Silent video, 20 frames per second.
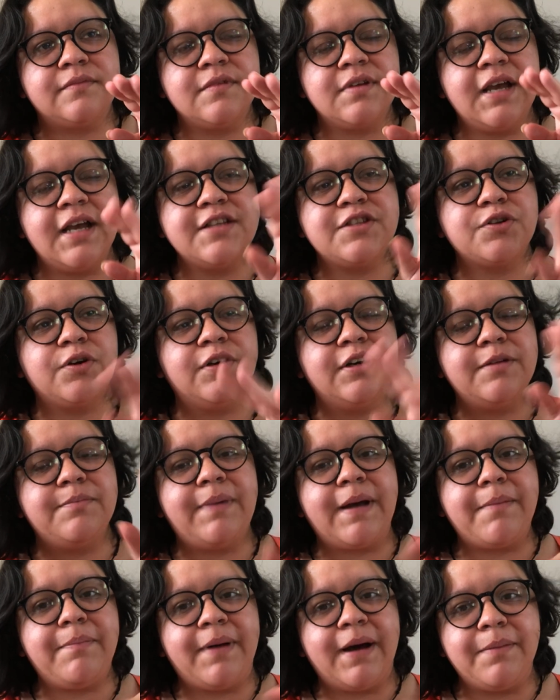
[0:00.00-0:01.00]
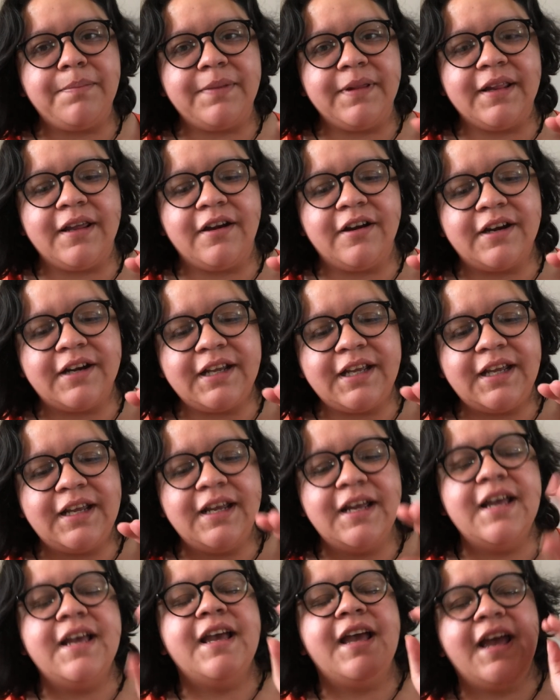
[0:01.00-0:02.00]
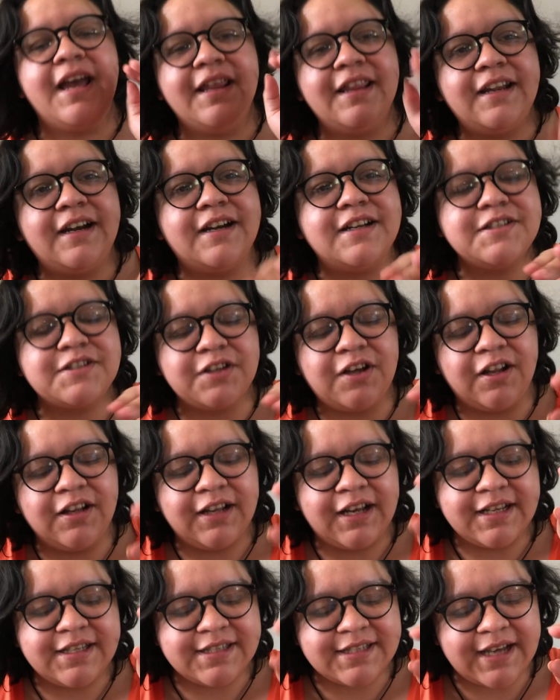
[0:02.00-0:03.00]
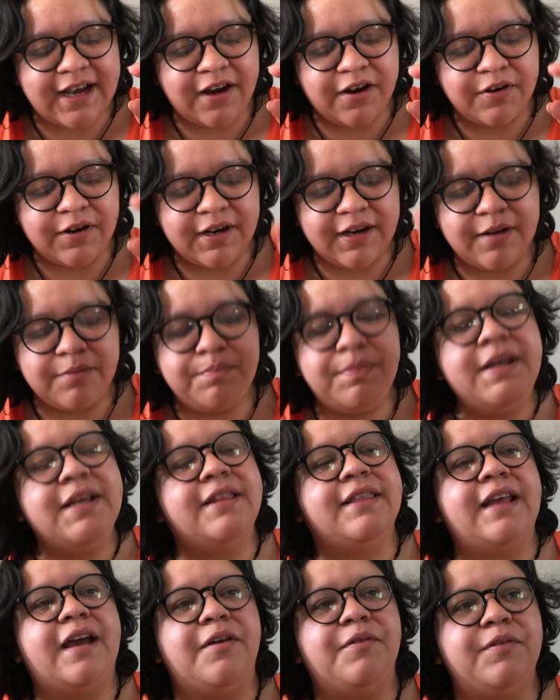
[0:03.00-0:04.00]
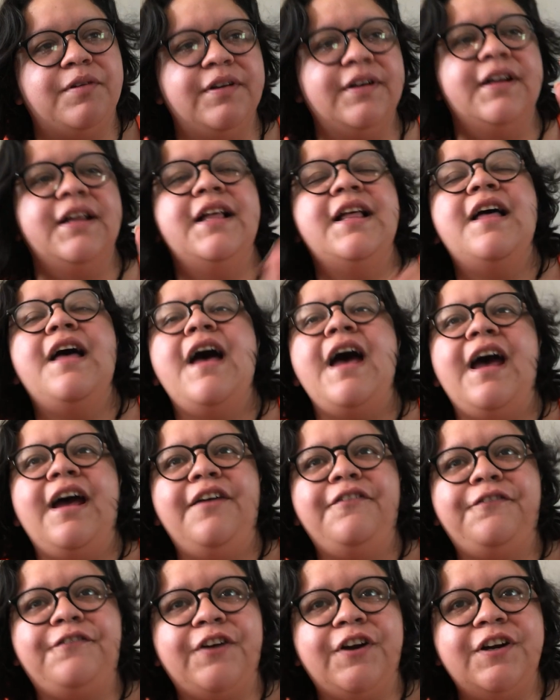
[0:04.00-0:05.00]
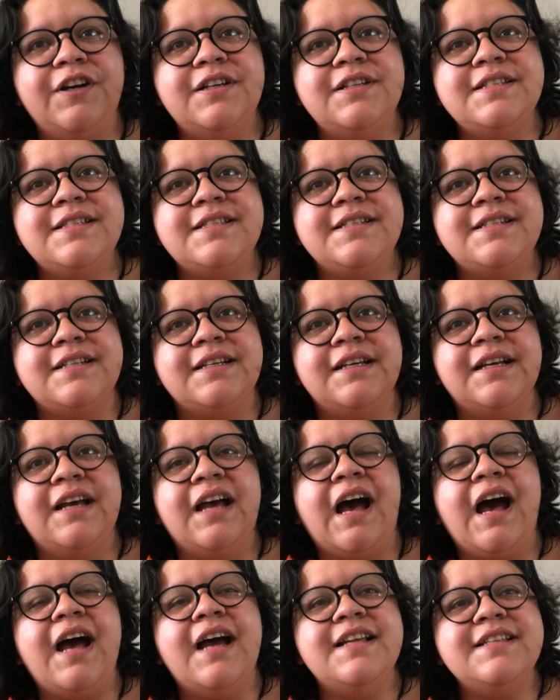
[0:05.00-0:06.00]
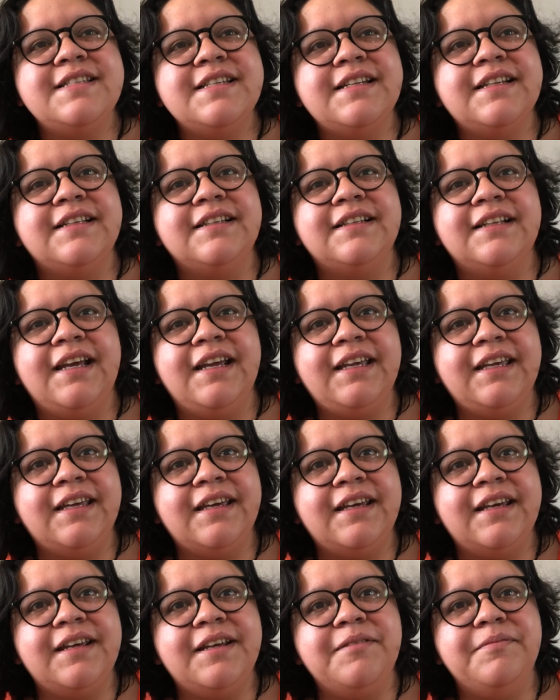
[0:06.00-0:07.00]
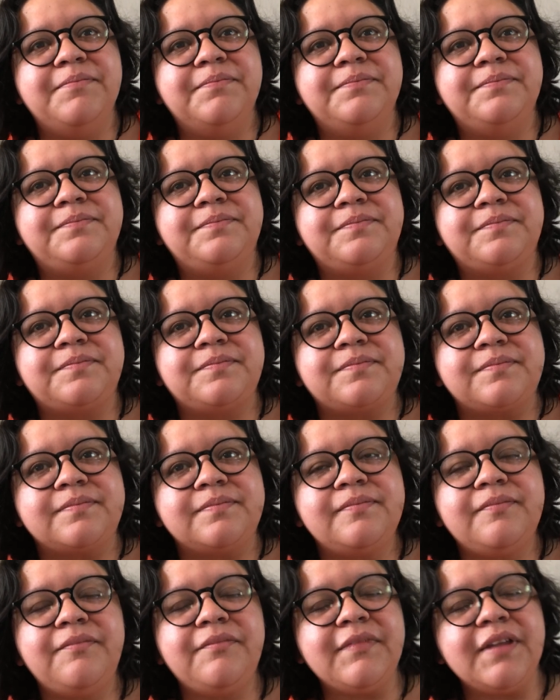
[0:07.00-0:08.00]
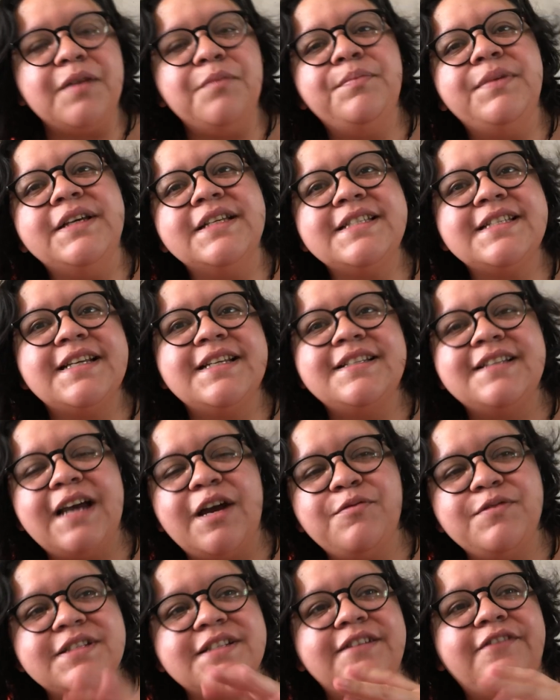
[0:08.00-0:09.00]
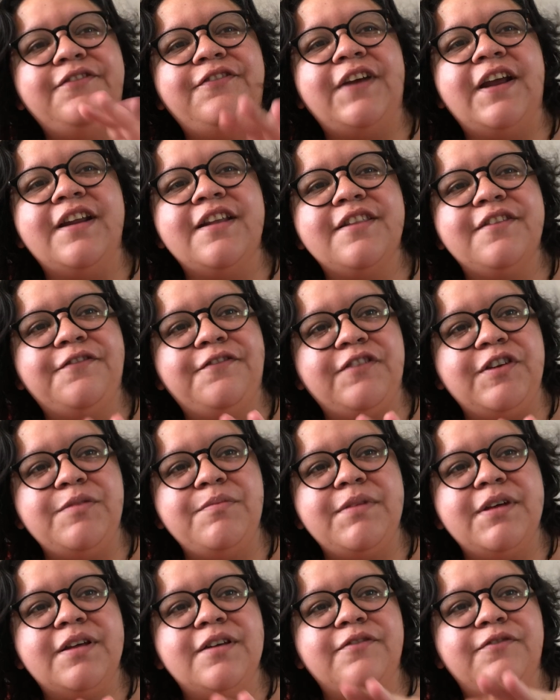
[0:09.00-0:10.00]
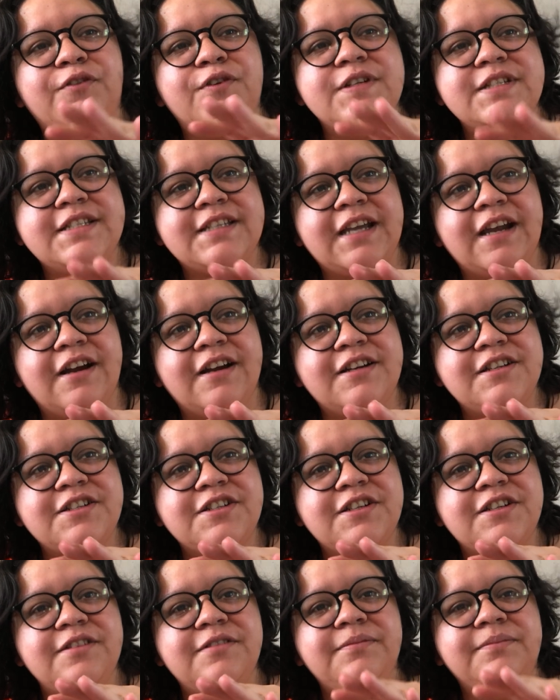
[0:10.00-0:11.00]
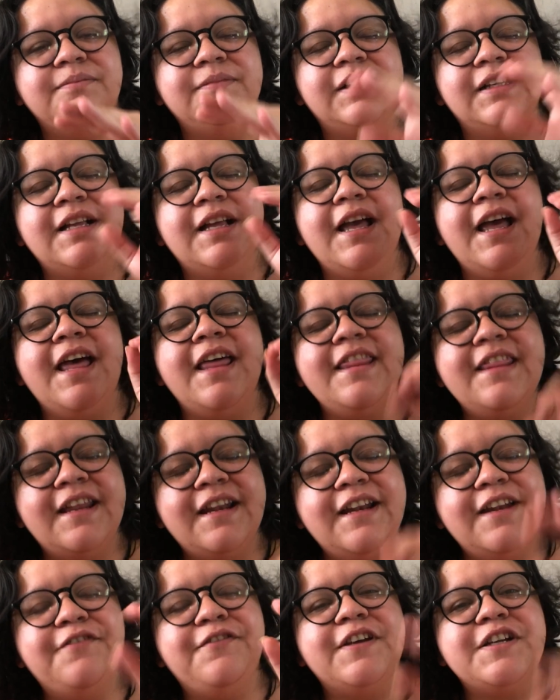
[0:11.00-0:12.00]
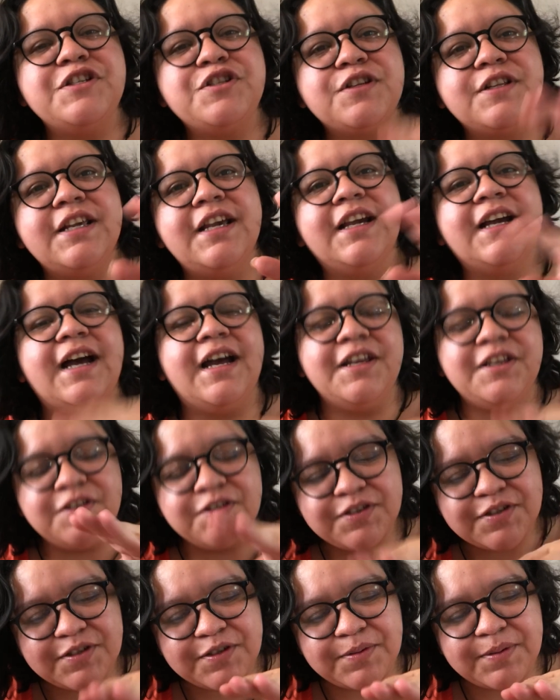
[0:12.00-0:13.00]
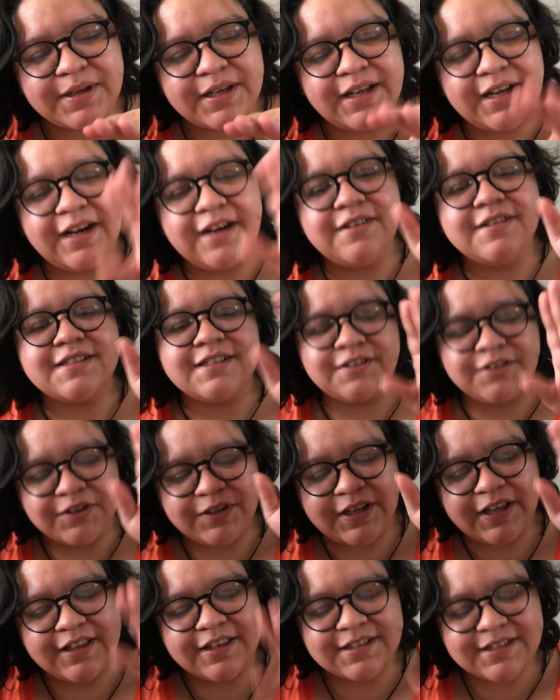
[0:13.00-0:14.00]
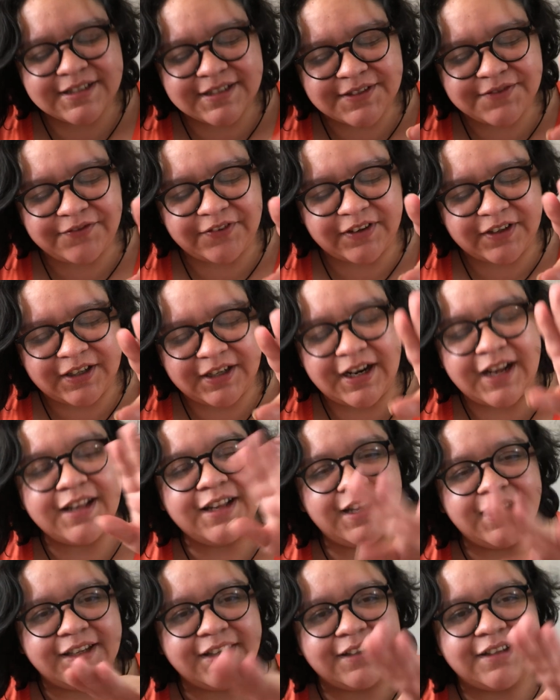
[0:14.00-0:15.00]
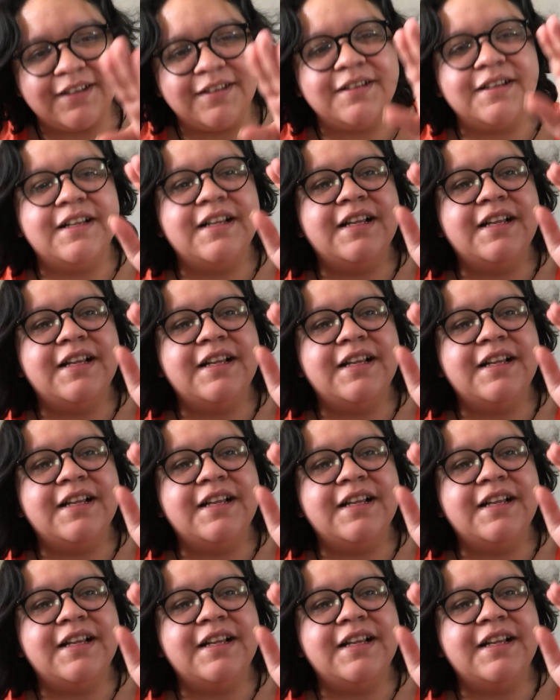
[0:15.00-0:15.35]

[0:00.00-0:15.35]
I sorted by popularity, and then I saw Lights Out, and I picked that one. At first, I didn't like it because I wasn't a fan of the female voice character, and then eventually I got used to it, and I was like, okay, this is fine, I like it.